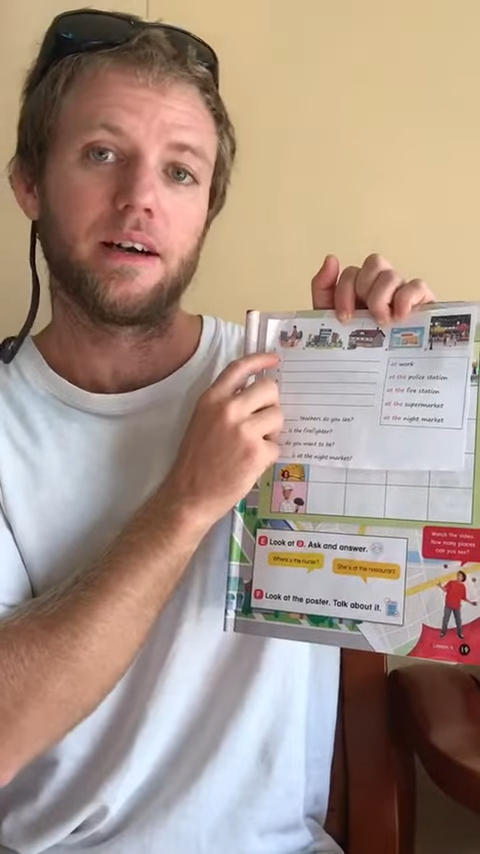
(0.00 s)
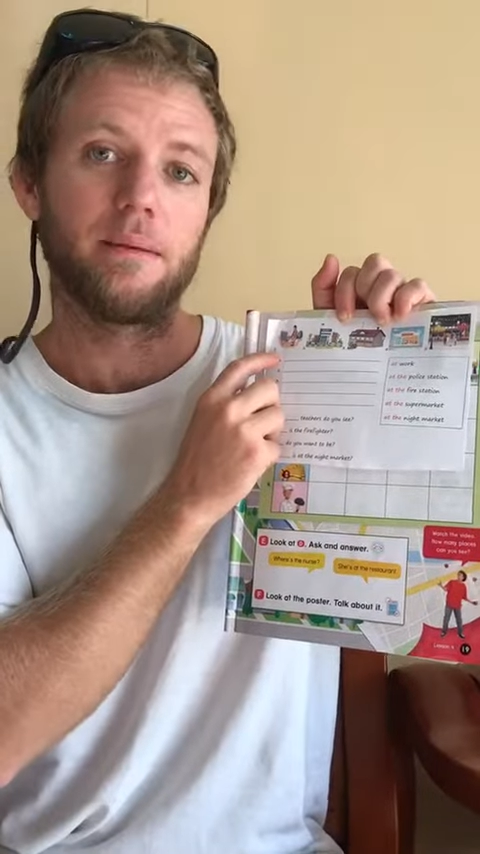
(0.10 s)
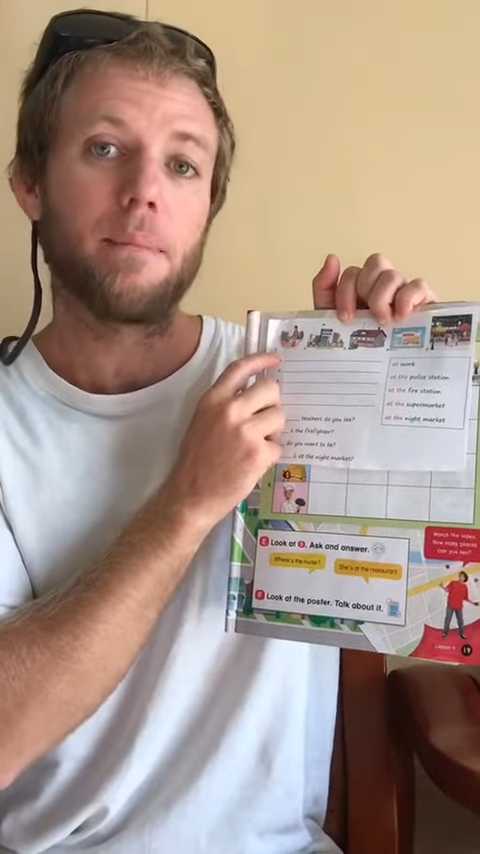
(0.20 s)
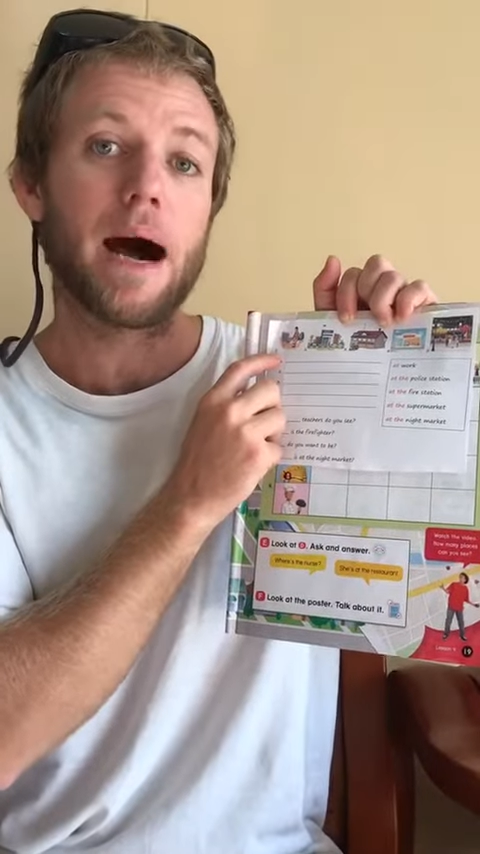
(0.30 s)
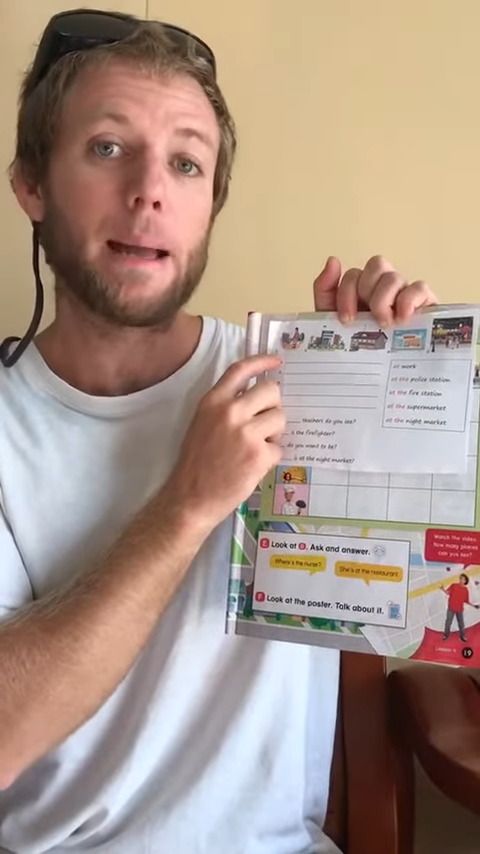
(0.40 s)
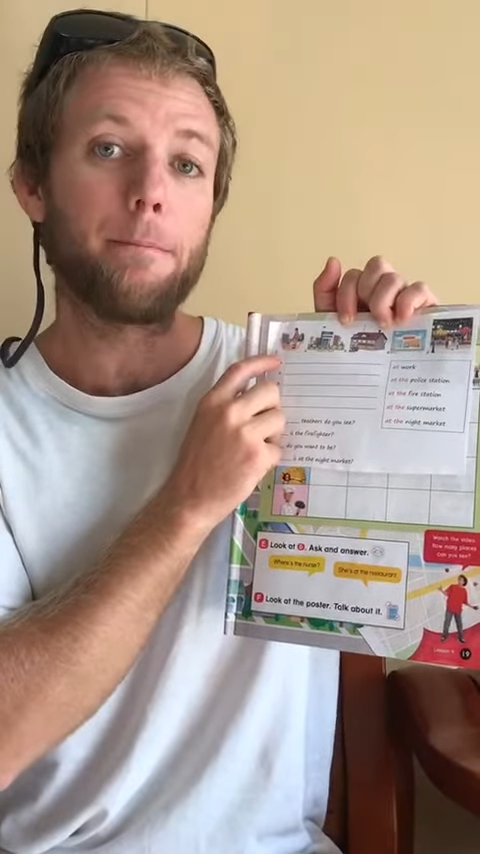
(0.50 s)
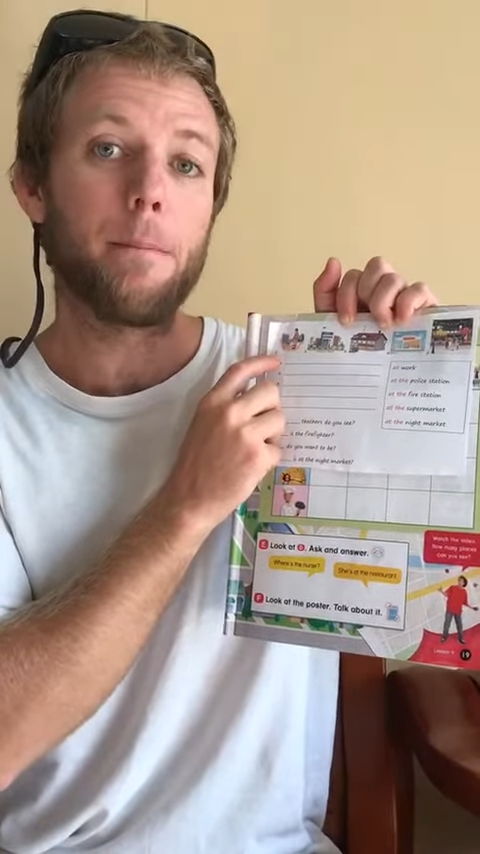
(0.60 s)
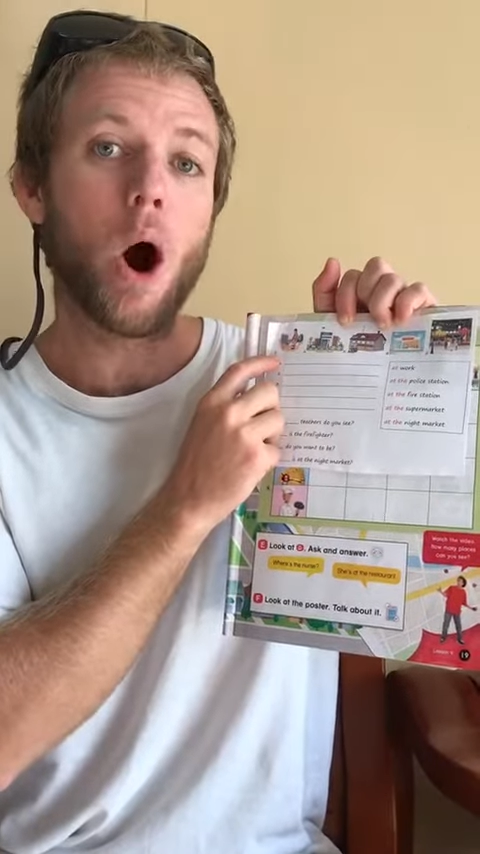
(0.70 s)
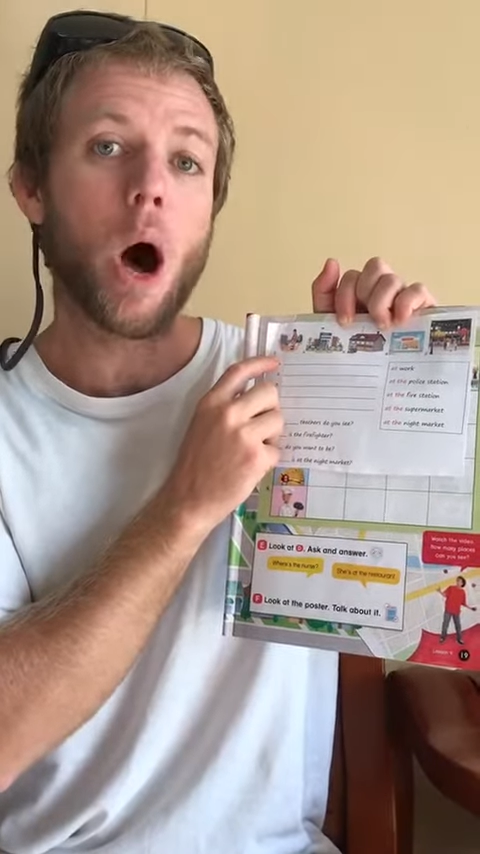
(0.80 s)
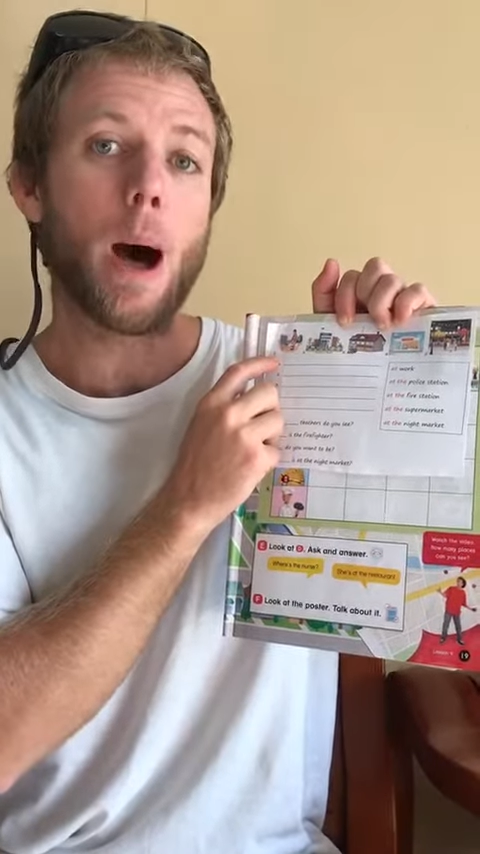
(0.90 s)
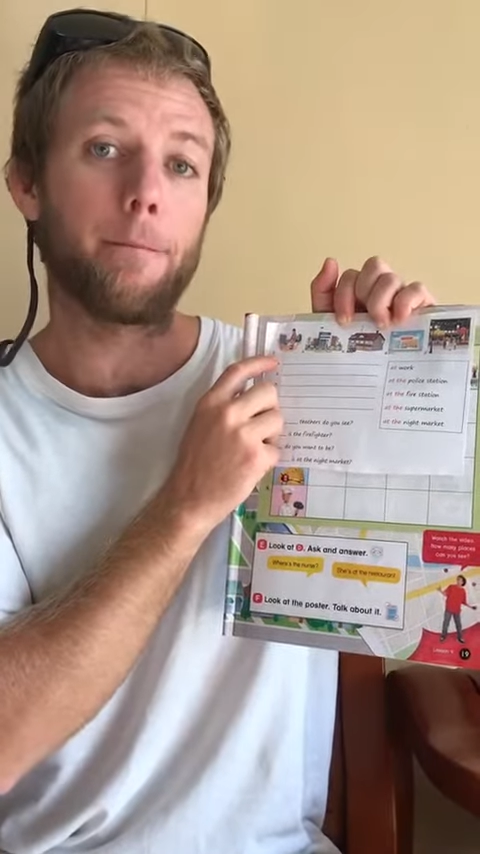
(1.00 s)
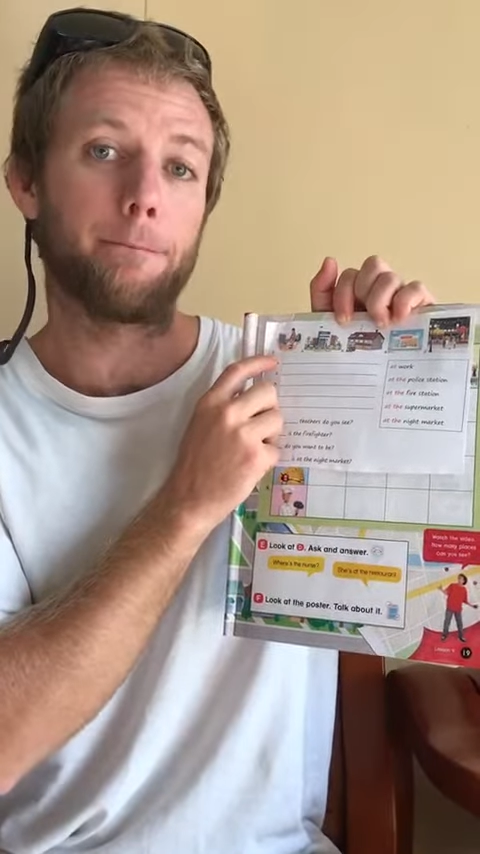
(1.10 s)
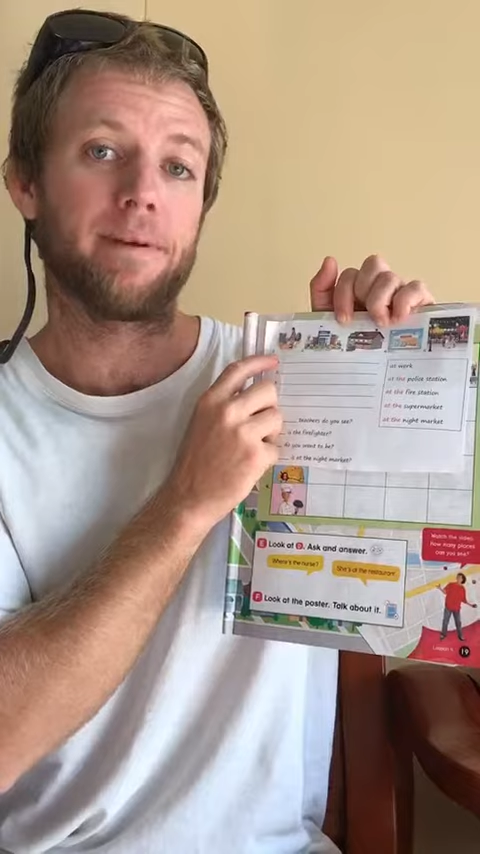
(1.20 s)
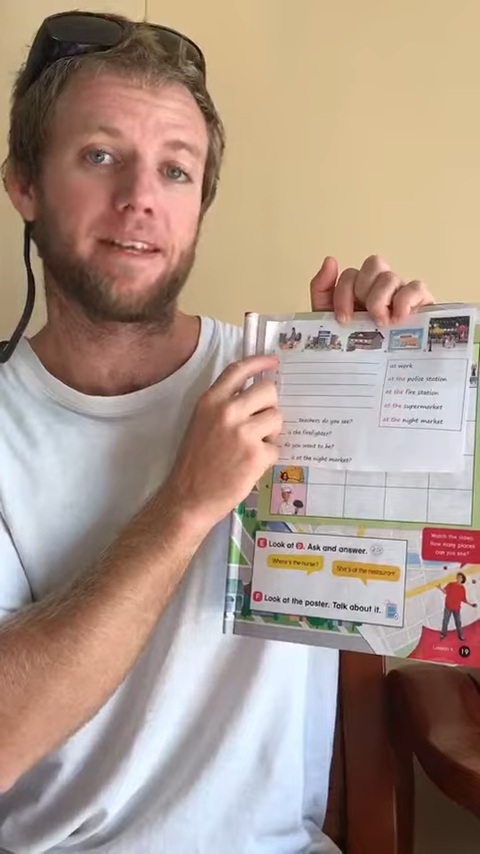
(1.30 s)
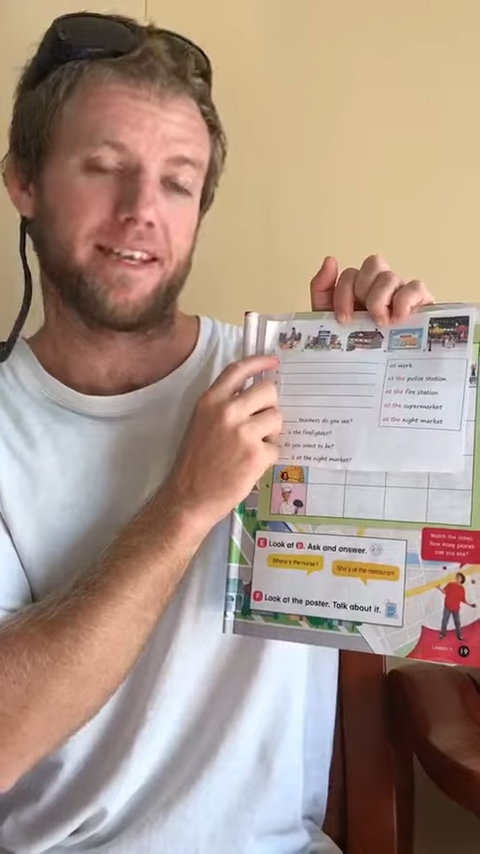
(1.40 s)
My mom
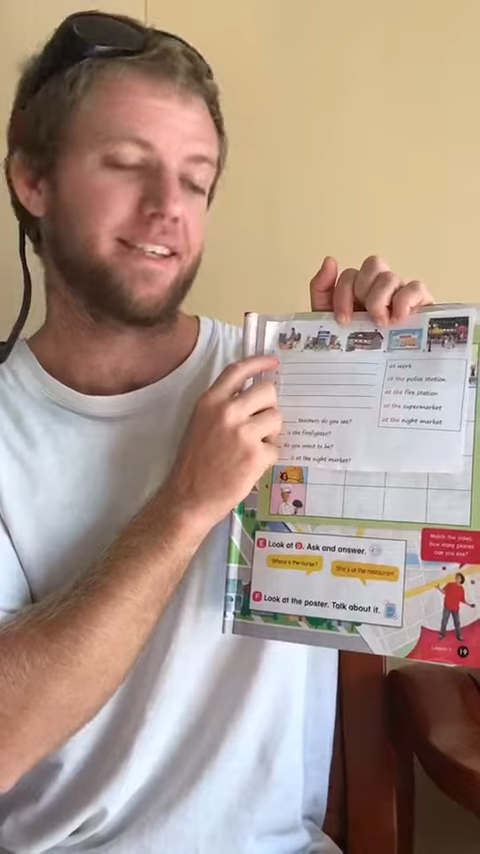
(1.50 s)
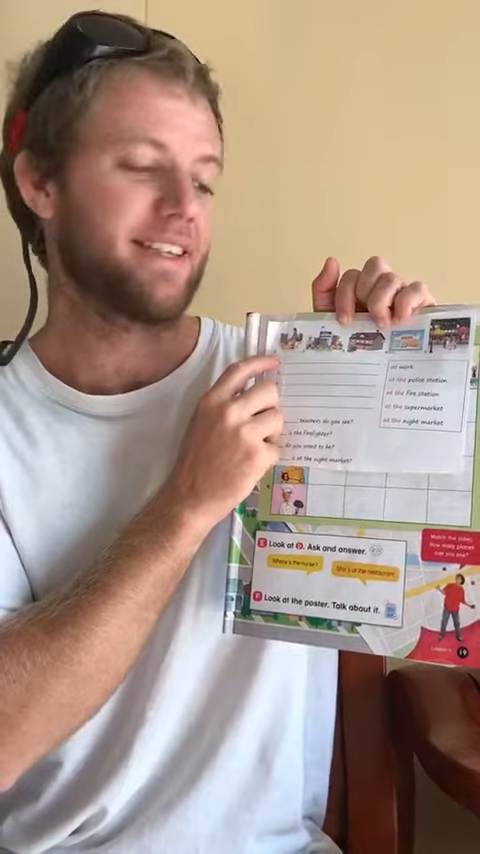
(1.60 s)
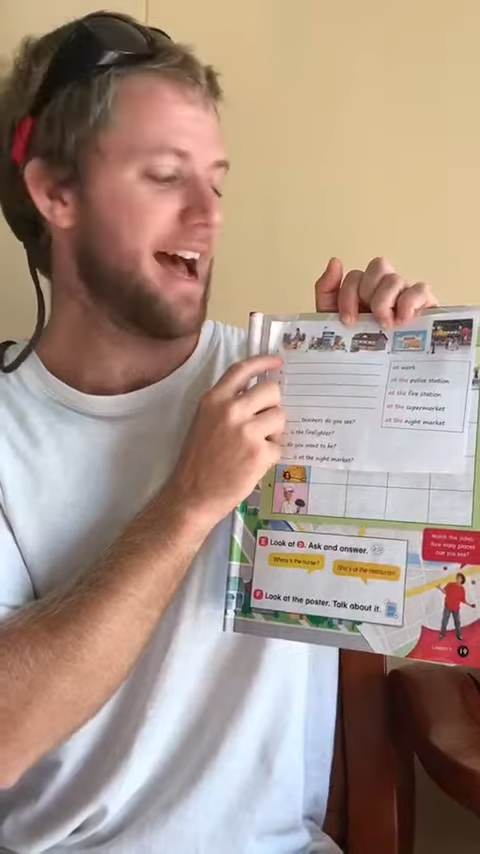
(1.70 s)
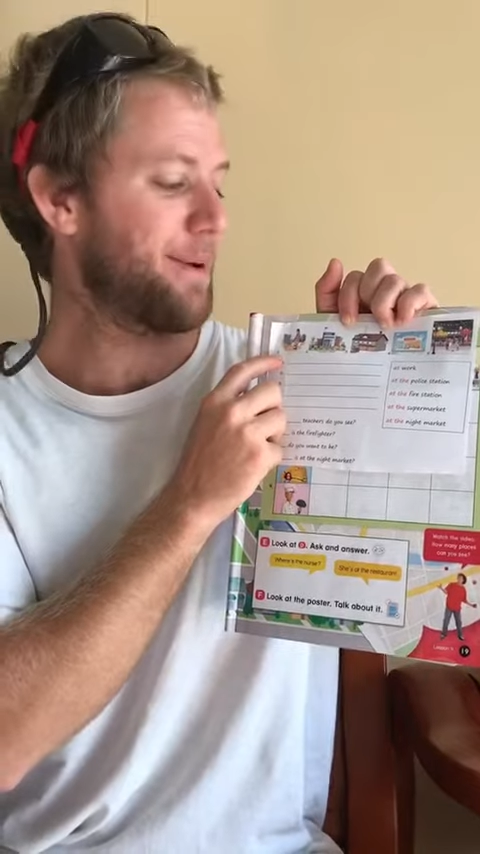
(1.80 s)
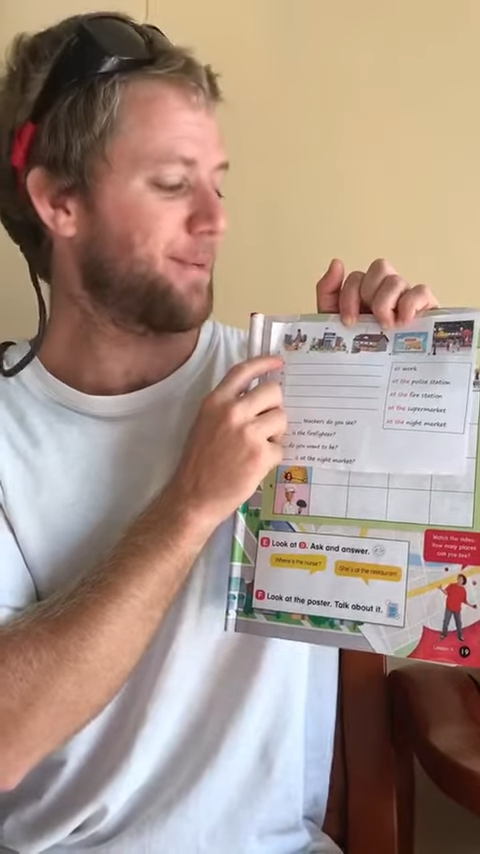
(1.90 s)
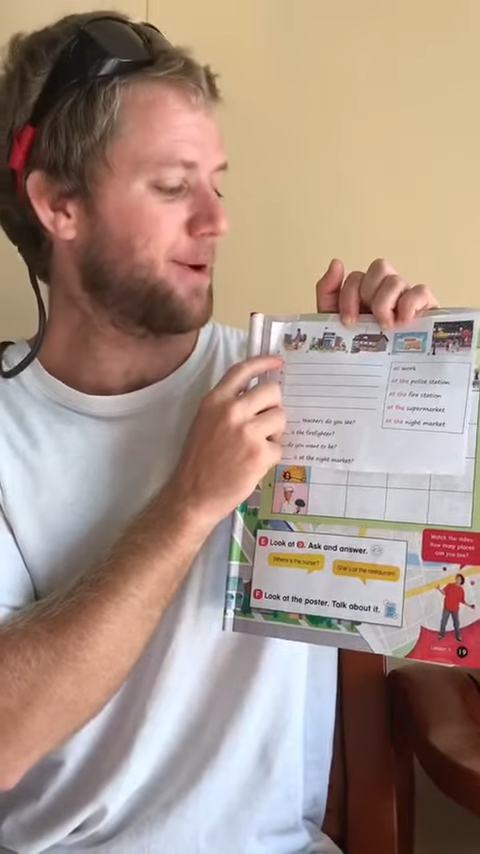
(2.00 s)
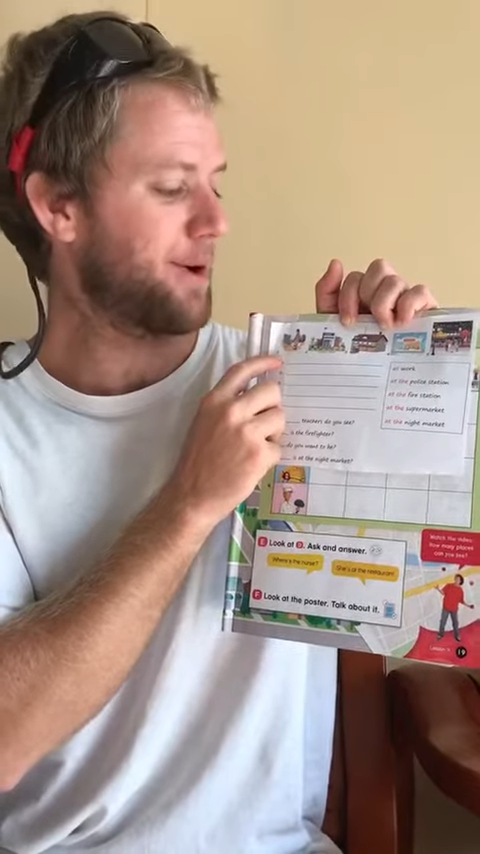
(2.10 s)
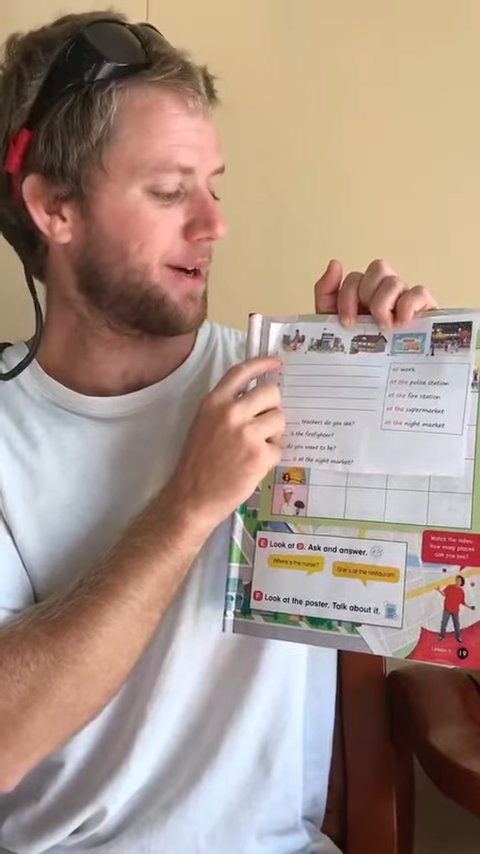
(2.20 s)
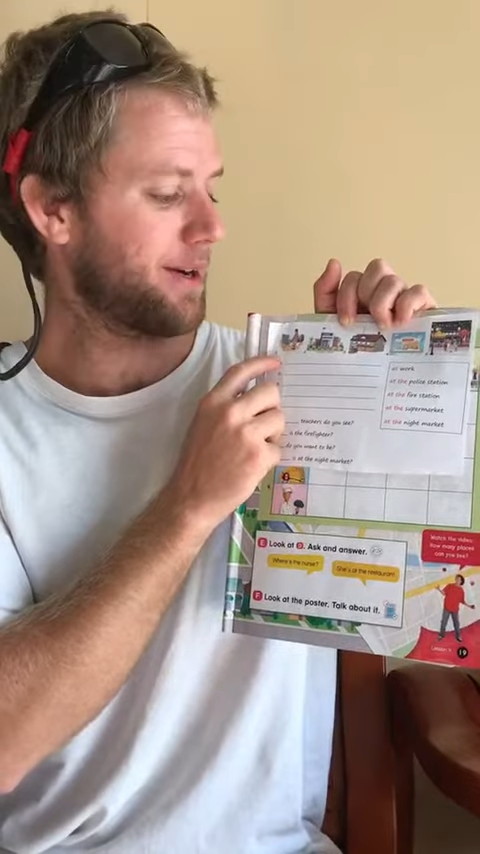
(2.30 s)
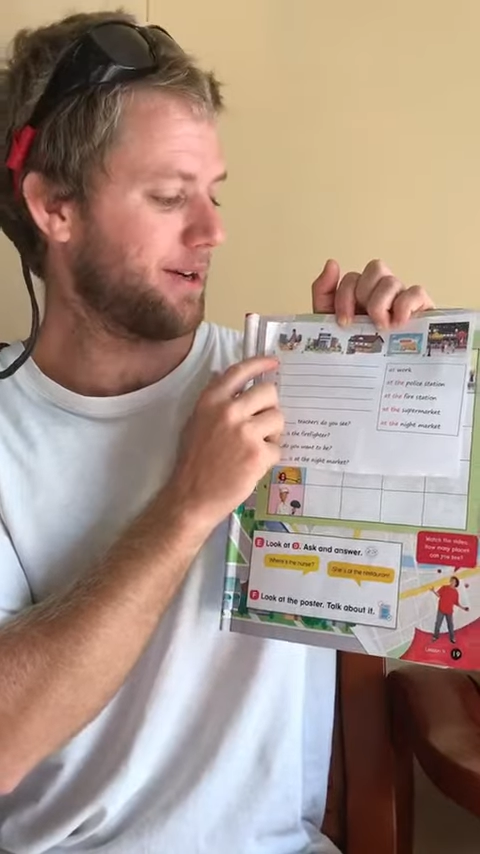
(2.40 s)
is at work.